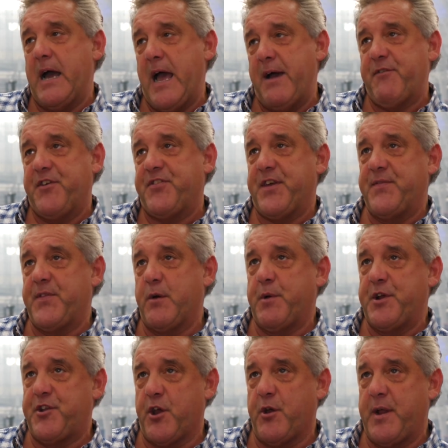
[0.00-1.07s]
Everything that
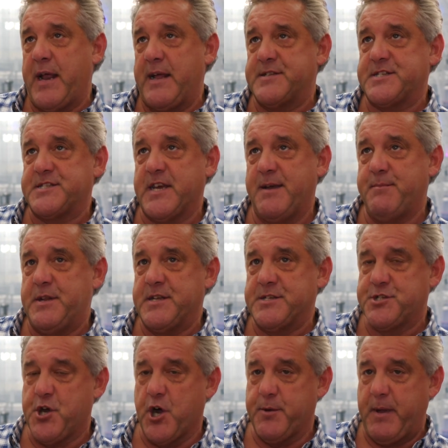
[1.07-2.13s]
we do in entertainment
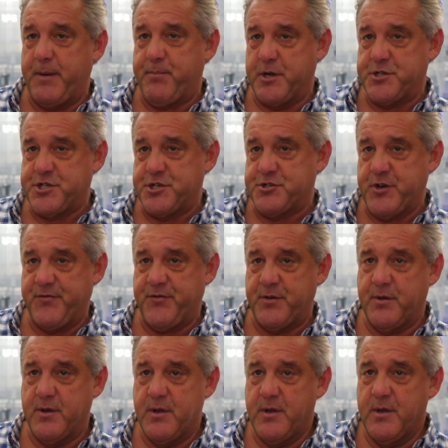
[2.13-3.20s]
has got to be budget driven.
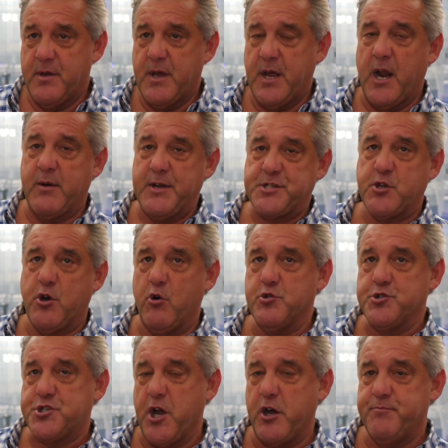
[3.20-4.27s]
You know, it's
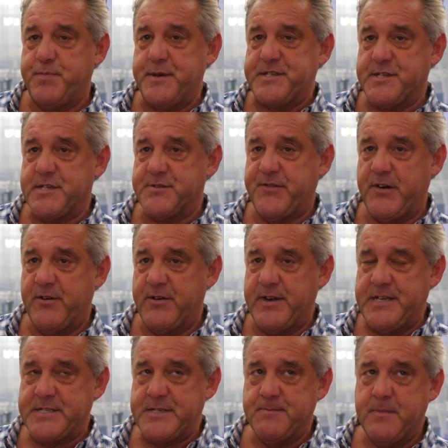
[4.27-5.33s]
called show business for a
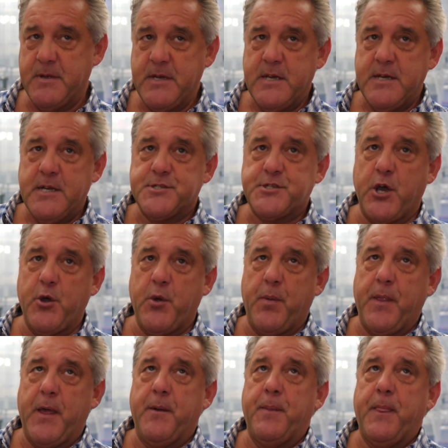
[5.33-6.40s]
reason. So,
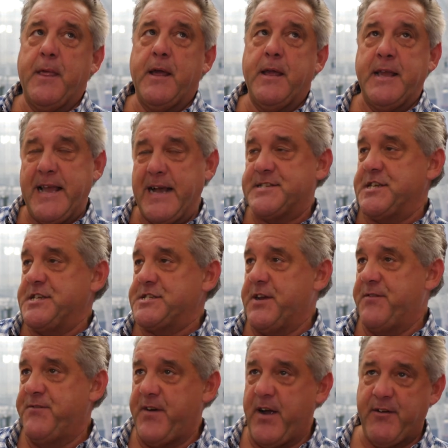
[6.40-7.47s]
yes, it's a
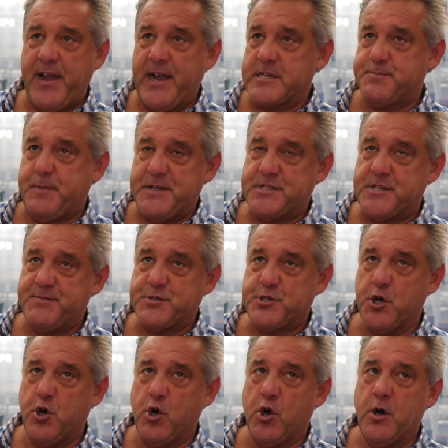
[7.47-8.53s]
very expensive
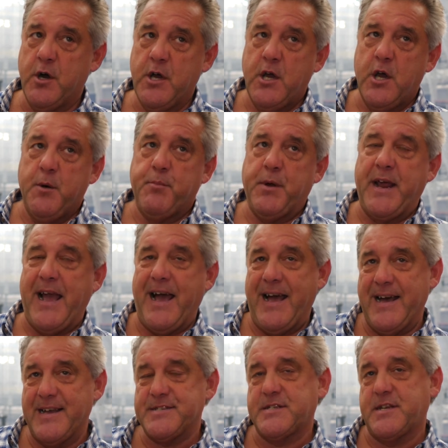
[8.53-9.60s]
tour, but it
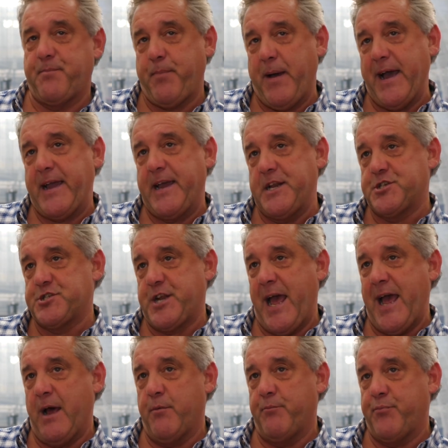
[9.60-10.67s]
has to package
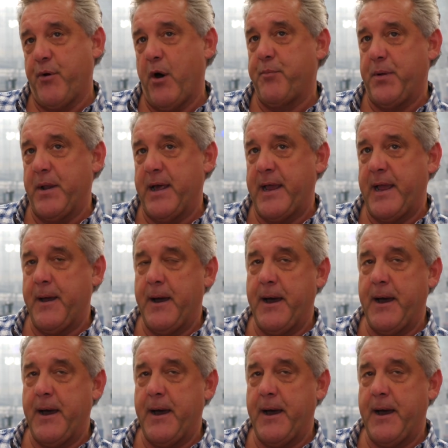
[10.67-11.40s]
down properly.